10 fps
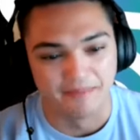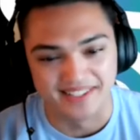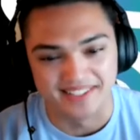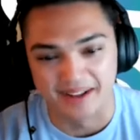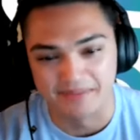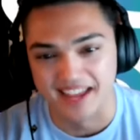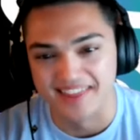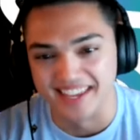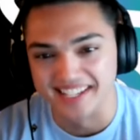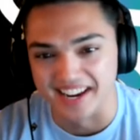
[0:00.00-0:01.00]
my top 10
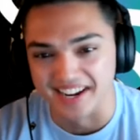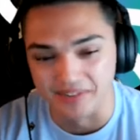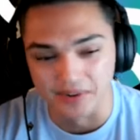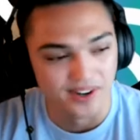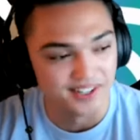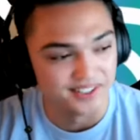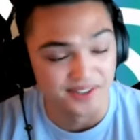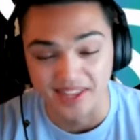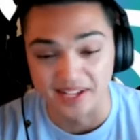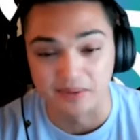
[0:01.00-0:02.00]
things I never want to
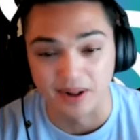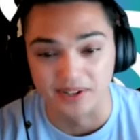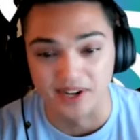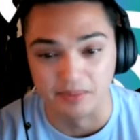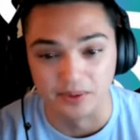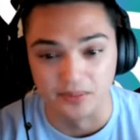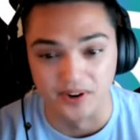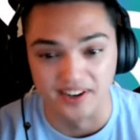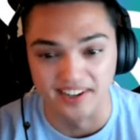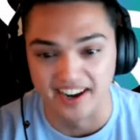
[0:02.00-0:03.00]
do. That's probably number
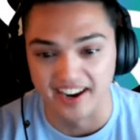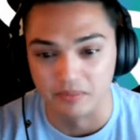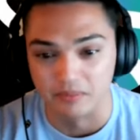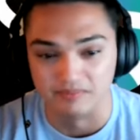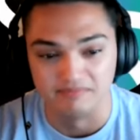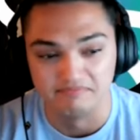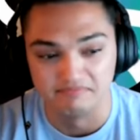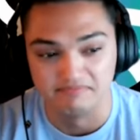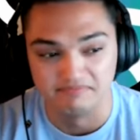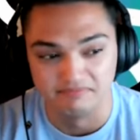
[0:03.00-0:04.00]
1, and
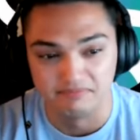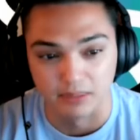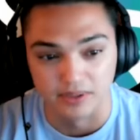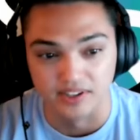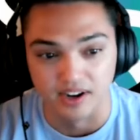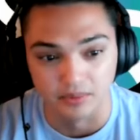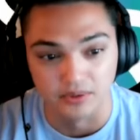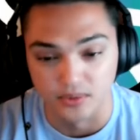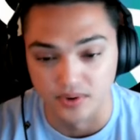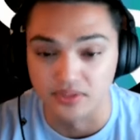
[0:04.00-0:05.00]
probably
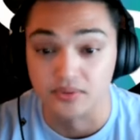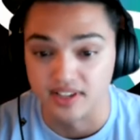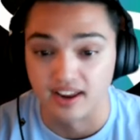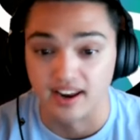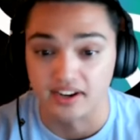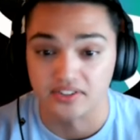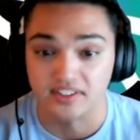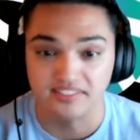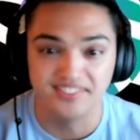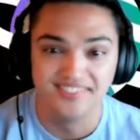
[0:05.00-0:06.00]
number 1 through 10 actually.